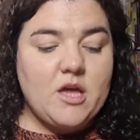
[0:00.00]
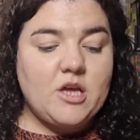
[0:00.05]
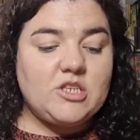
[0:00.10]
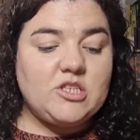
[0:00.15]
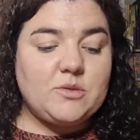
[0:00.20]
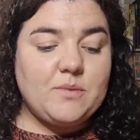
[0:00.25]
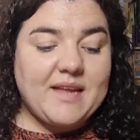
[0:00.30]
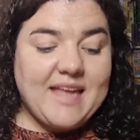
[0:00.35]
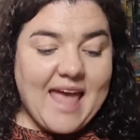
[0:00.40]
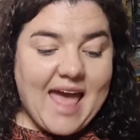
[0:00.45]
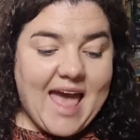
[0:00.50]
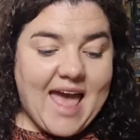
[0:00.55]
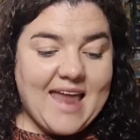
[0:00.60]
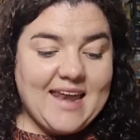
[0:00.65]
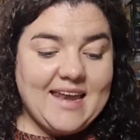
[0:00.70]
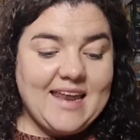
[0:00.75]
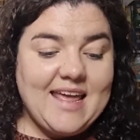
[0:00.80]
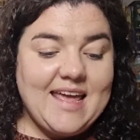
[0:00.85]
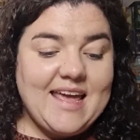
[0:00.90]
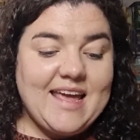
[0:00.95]
So
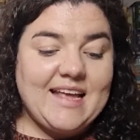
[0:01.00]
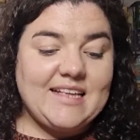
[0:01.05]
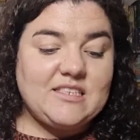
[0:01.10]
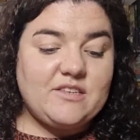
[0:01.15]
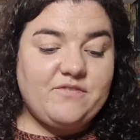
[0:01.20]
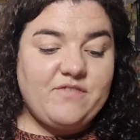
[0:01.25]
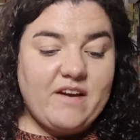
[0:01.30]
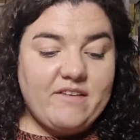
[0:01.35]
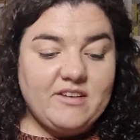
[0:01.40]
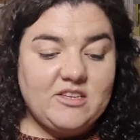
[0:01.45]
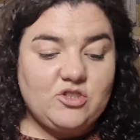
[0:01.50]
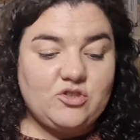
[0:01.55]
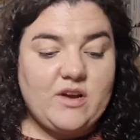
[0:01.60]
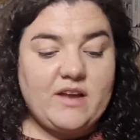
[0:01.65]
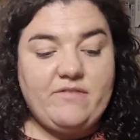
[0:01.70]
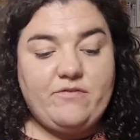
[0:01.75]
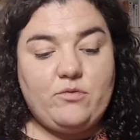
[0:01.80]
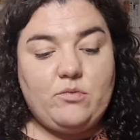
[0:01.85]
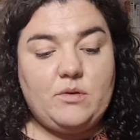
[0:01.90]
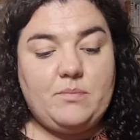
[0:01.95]
again, it's a very
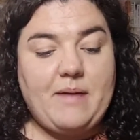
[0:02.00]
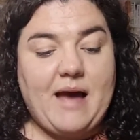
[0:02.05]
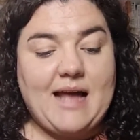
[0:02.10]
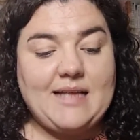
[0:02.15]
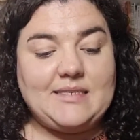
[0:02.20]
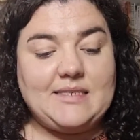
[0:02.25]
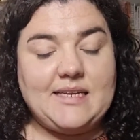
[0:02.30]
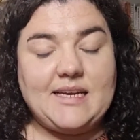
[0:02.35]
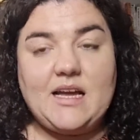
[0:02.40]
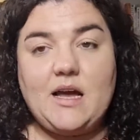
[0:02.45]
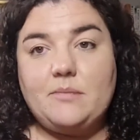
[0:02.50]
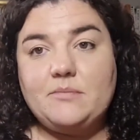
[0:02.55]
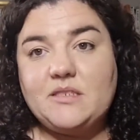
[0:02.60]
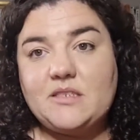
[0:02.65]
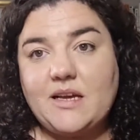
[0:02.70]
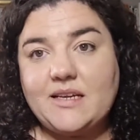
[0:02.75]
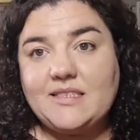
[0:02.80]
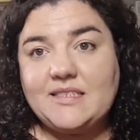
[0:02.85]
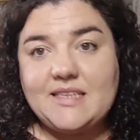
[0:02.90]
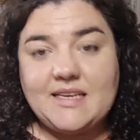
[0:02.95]
straightforward pattern. It comes
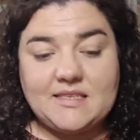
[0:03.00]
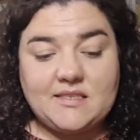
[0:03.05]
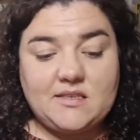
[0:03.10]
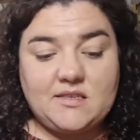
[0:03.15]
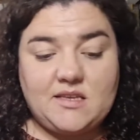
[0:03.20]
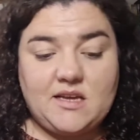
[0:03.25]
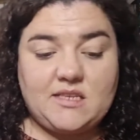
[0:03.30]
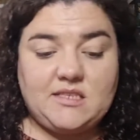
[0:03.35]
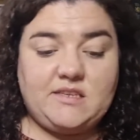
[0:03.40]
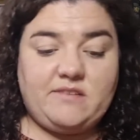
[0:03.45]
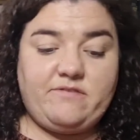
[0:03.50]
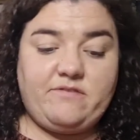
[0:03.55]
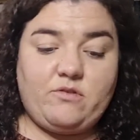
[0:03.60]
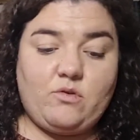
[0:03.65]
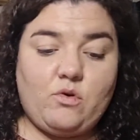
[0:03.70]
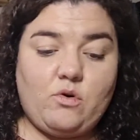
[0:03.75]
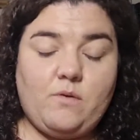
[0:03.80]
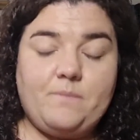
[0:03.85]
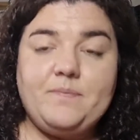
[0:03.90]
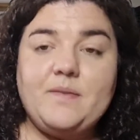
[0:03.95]
size 6 to
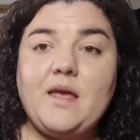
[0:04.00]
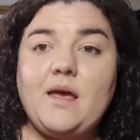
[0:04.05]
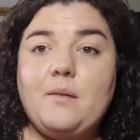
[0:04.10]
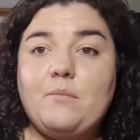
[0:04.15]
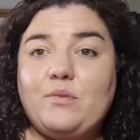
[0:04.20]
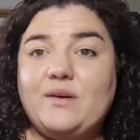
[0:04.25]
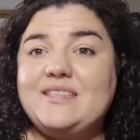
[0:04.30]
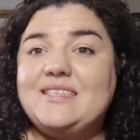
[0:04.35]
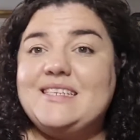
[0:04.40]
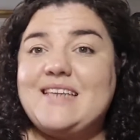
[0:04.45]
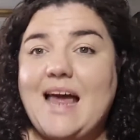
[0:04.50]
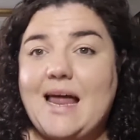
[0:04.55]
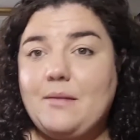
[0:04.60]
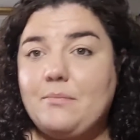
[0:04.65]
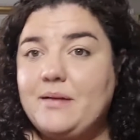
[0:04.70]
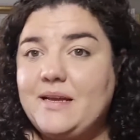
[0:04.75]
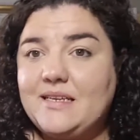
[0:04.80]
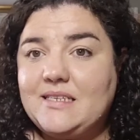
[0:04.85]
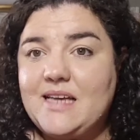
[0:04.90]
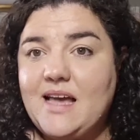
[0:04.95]
34, printed
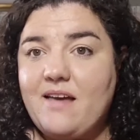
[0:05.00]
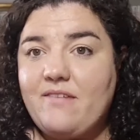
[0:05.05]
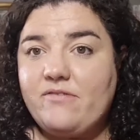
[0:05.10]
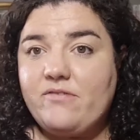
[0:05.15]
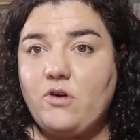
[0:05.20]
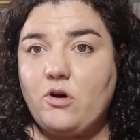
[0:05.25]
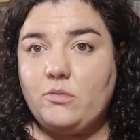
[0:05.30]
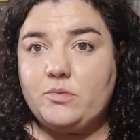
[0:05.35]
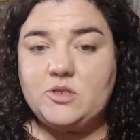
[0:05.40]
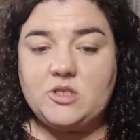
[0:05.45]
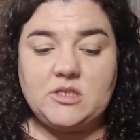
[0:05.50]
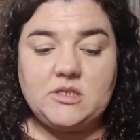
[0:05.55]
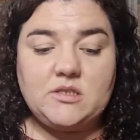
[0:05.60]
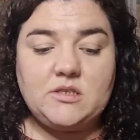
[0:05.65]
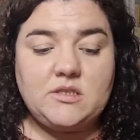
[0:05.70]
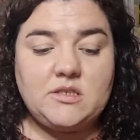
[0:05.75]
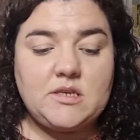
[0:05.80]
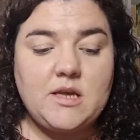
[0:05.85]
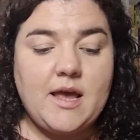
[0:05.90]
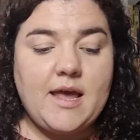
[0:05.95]
and PDF
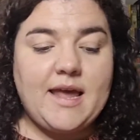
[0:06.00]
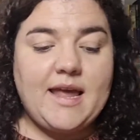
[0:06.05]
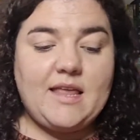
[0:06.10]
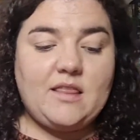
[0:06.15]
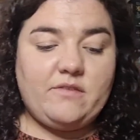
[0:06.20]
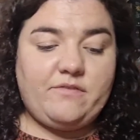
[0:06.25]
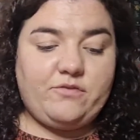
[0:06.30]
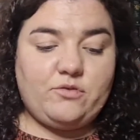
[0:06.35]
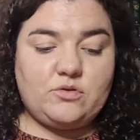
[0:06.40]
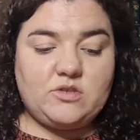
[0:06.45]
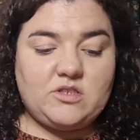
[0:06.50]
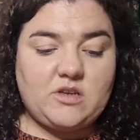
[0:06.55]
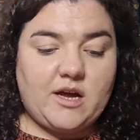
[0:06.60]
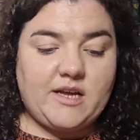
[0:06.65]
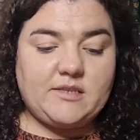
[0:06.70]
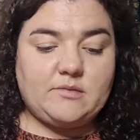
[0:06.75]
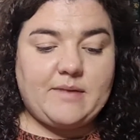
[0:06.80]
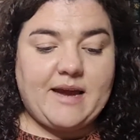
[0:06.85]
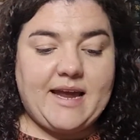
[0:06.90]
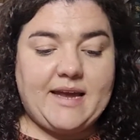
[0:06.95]
options in the full
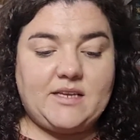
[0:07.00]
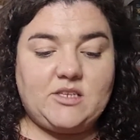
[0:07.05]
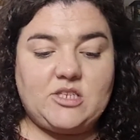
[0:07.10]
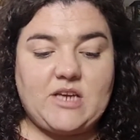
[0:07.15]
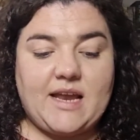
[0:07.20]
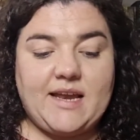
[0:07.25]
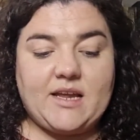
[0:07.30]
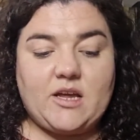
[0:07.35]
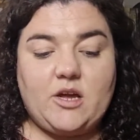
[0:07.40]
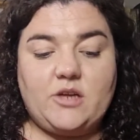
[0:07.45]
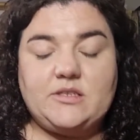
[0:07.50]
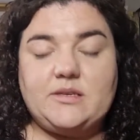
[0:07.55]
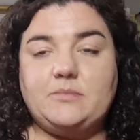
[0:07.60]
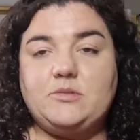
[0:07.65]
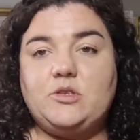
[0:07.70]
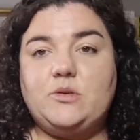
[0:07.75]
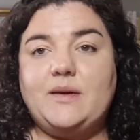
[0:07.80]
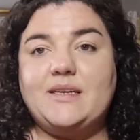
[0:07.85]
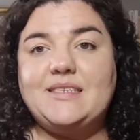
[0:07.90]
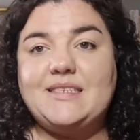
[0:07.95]
size range. And it goes
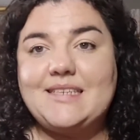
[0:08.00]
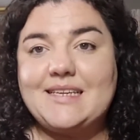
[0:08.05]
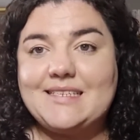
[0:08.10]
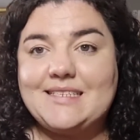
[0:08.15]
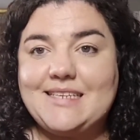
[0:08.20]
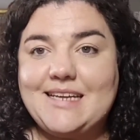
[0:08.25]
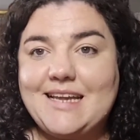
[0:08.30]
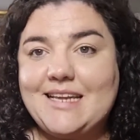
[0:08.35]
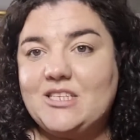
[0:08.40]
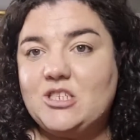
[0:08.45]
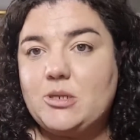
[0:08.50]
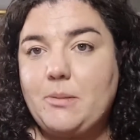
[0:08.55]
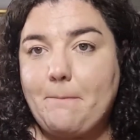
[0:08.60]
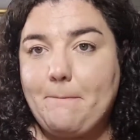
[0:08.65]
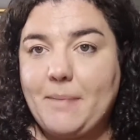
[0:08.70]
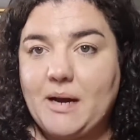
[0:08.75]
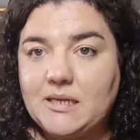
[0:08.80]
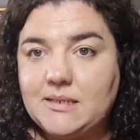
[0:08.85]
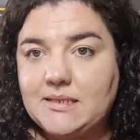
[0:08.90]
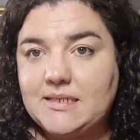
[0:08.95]
up to a 60-inch
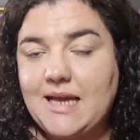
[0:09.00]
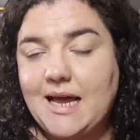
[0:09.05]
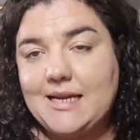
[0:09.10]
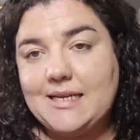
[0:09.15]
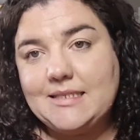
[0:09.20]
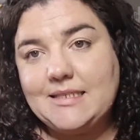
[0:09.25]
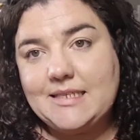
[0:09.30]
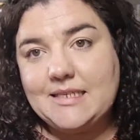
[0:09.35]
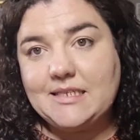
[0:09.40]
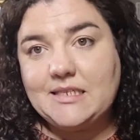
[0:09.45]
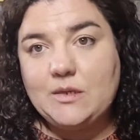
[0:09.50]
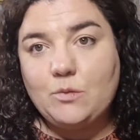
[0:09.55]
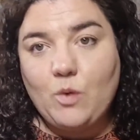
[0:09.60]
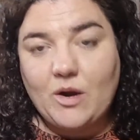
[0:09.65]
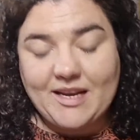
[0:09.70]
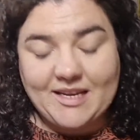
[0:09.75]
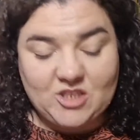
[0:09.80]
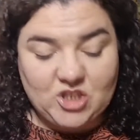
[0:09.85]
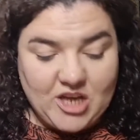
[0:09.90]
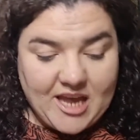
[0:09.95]
bust and a
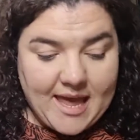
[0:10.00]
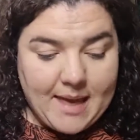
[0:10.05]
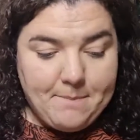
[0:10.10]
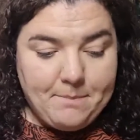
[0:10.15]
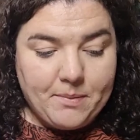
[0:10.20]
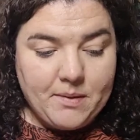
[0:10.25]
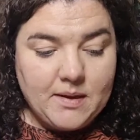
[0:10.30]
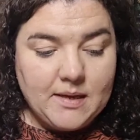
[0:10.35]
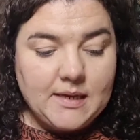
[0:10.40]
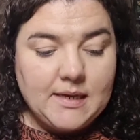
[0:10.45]
61-inch hip.